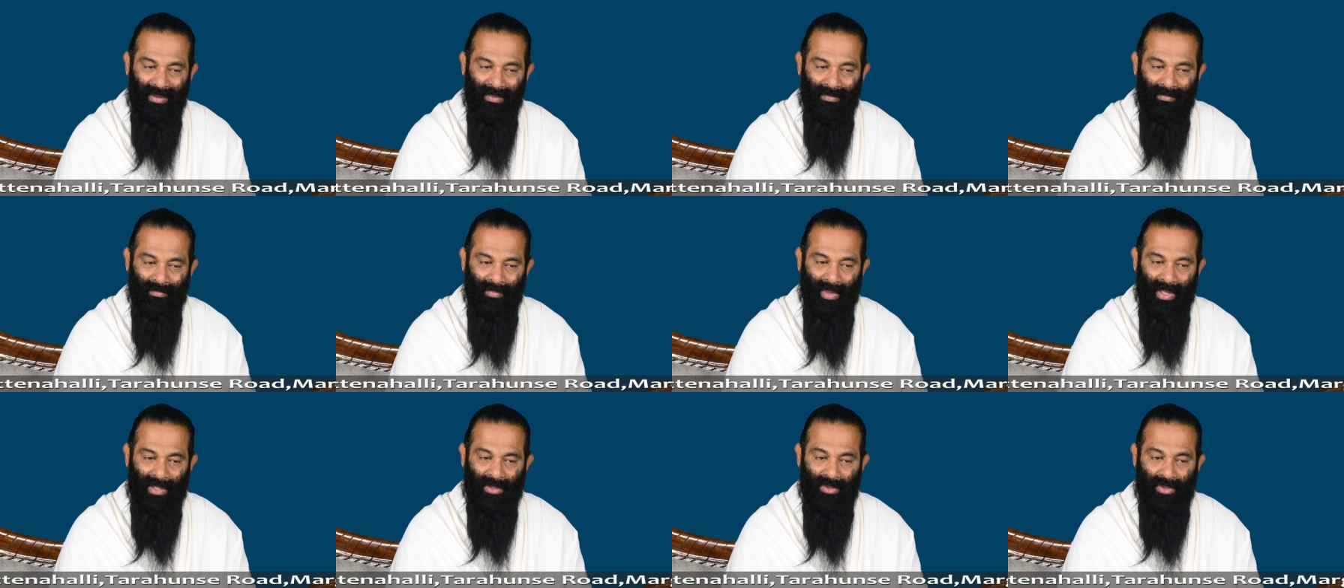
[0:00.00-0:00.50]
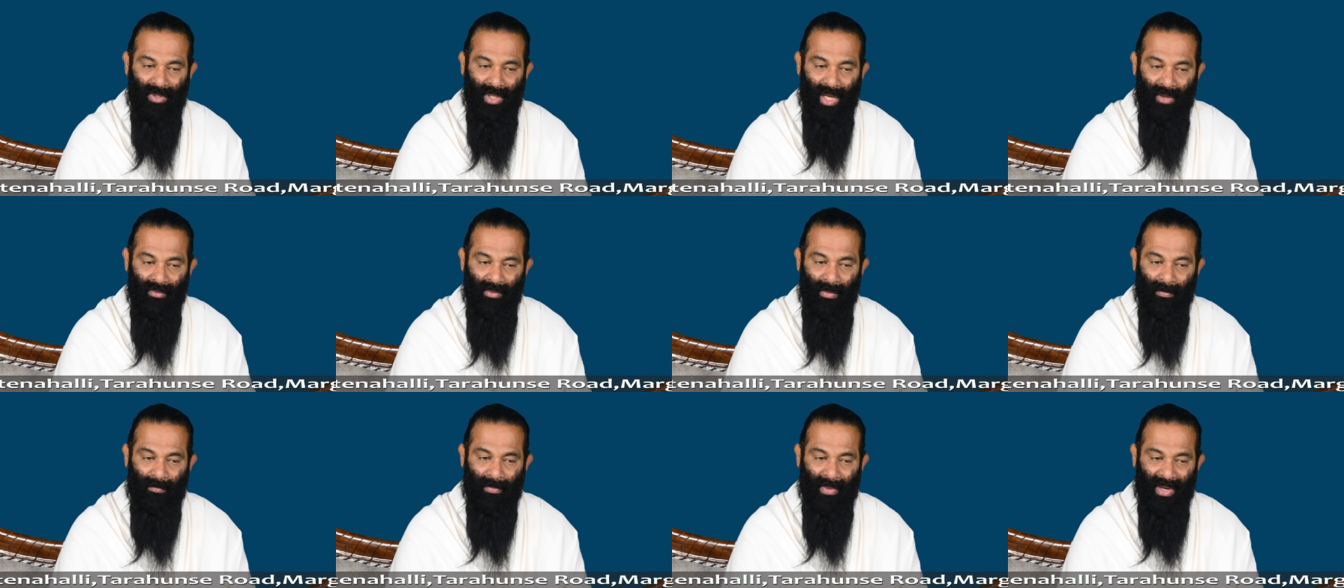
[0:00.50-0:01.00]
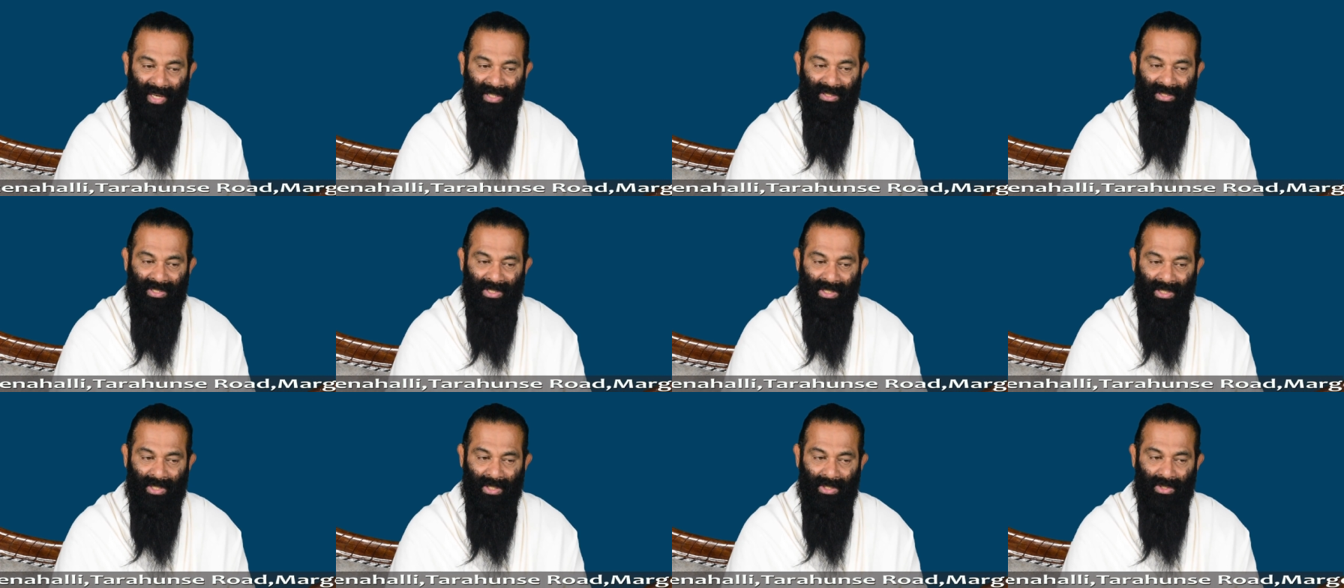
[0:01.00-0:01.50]
but to have a
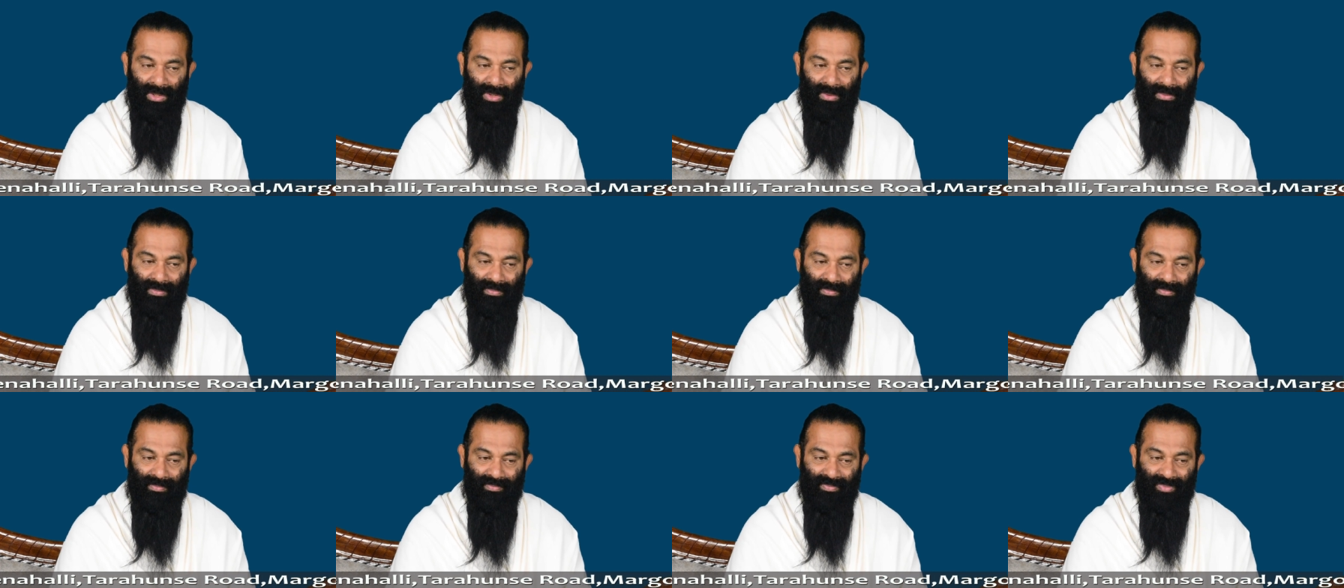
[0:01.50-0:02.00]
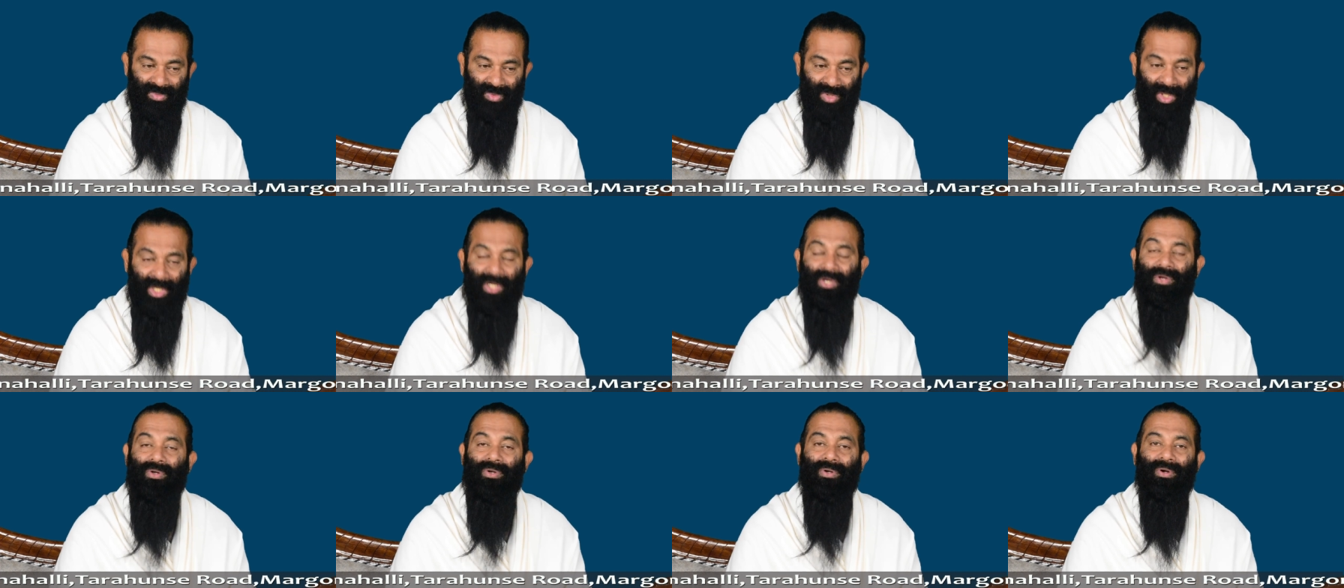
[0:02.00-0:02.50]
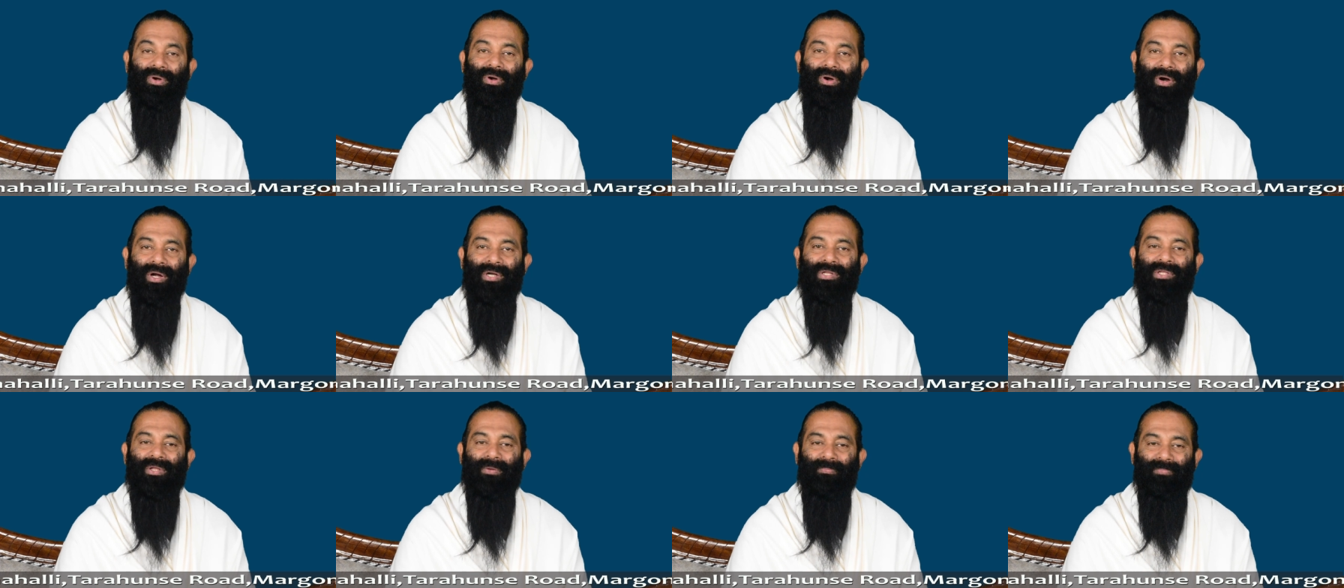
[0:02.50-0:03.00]
practical think
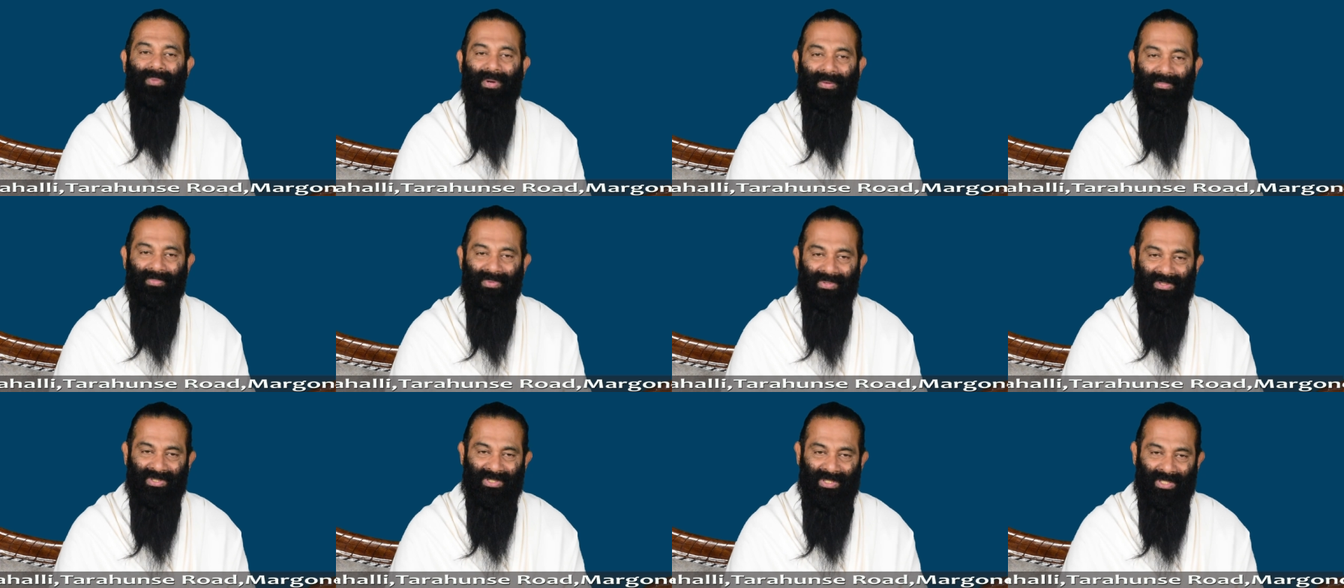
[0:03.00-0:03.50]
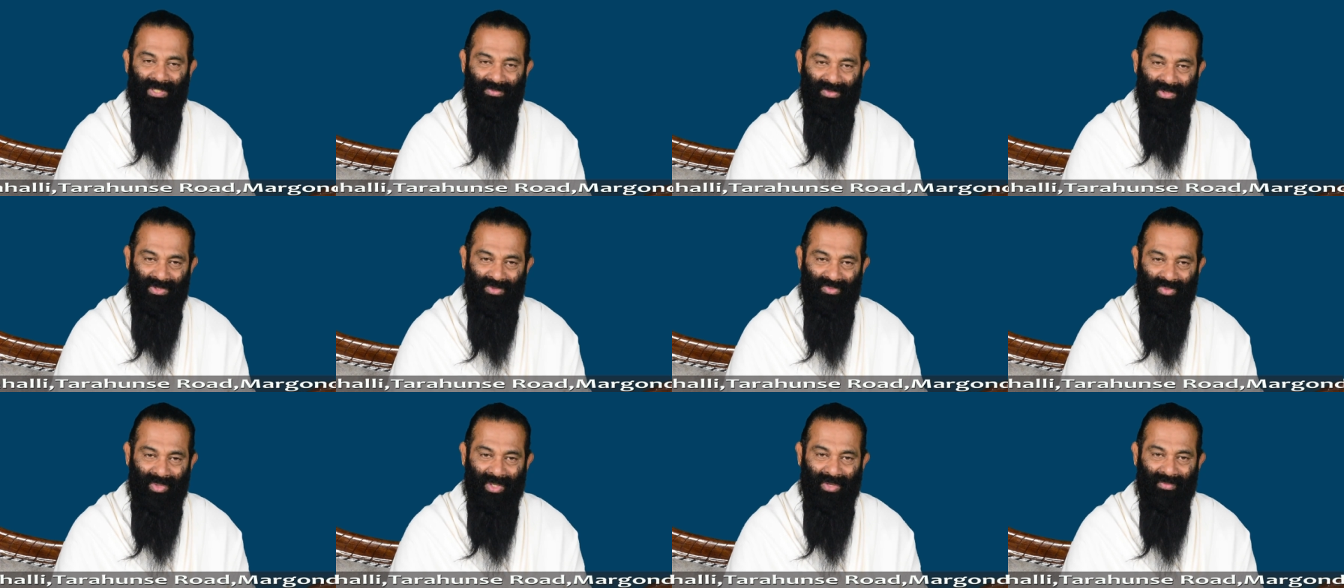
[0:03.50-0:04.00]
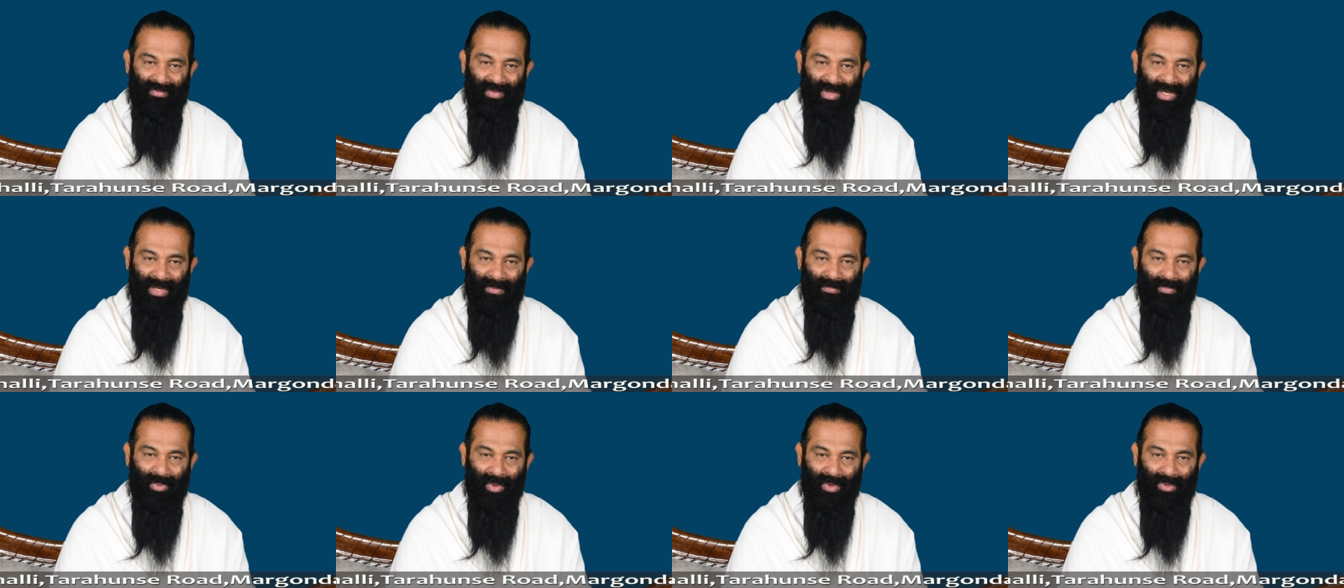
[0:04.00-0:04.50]
on the publicity was very, very
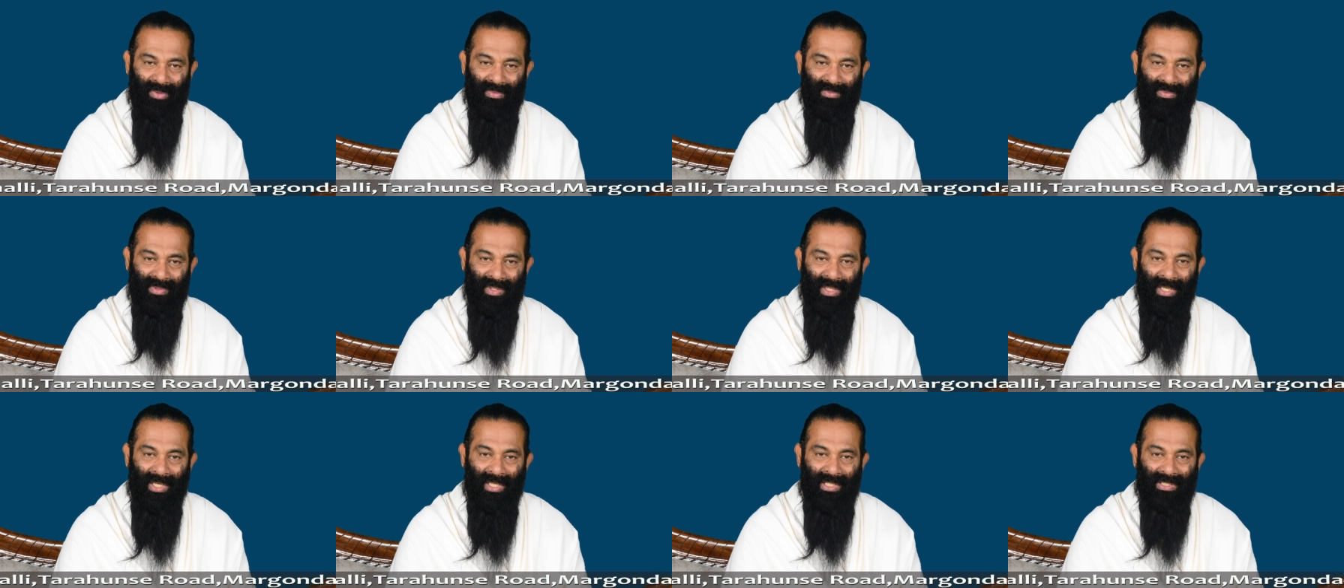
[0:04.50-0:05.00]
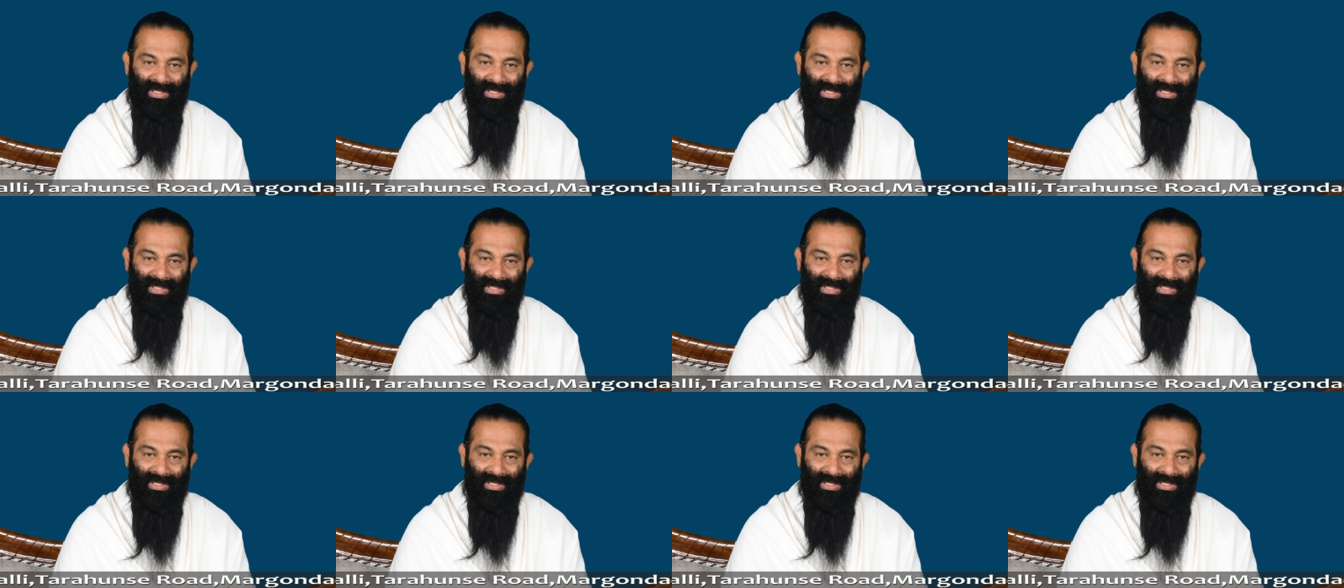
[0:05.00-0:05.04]
important.